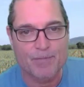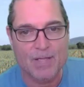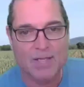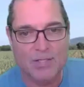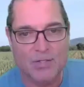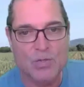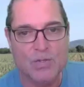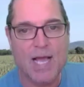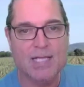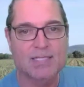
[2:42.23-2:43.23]
you
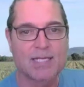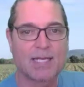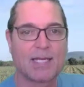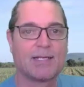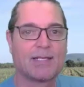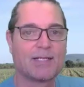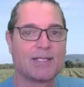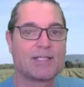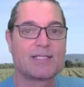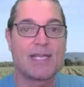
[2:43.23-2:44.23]
guys can
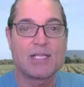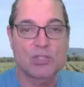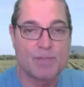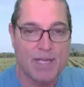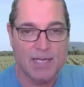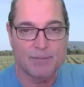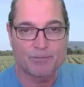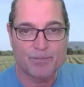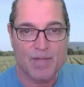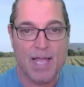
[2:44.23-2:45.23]
teach me
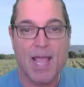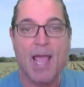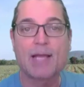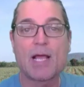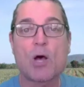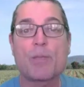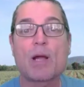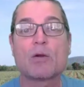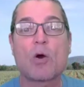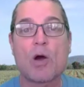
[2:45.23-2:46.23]
and help
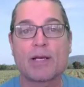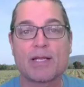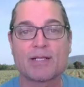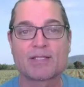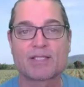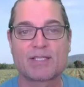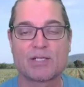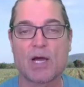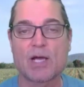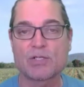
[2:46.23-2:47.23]
our audience
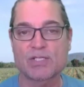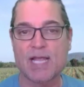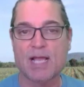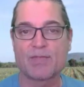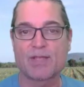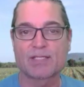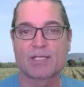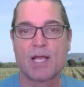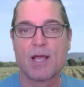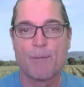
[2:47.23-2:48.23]
to understand this
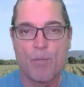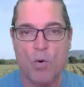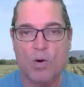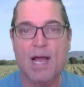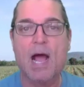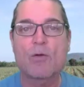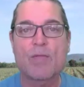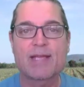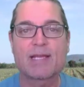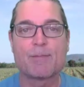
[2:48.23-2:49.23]
more, how
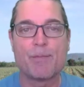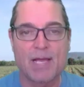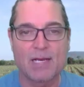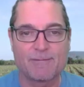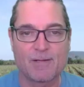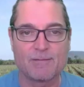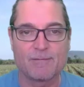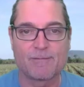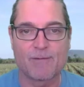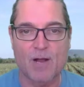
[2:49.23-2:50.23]
they can benefit
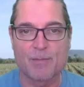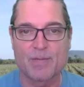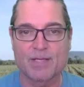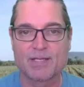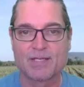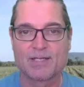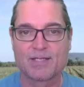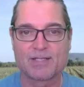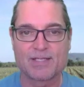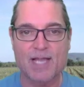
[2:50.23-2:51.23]
from
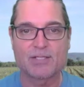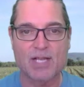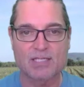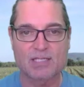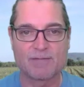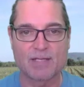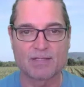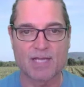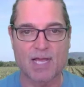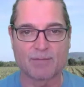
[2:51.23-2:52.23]
digestive
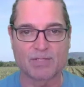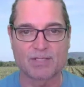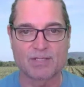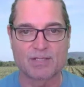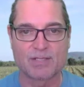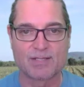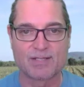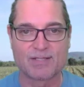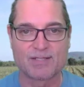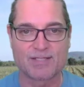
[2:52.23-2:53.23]
enzymes.
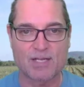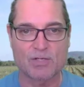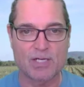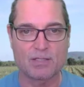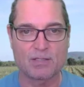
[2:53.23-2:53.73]
Sound good?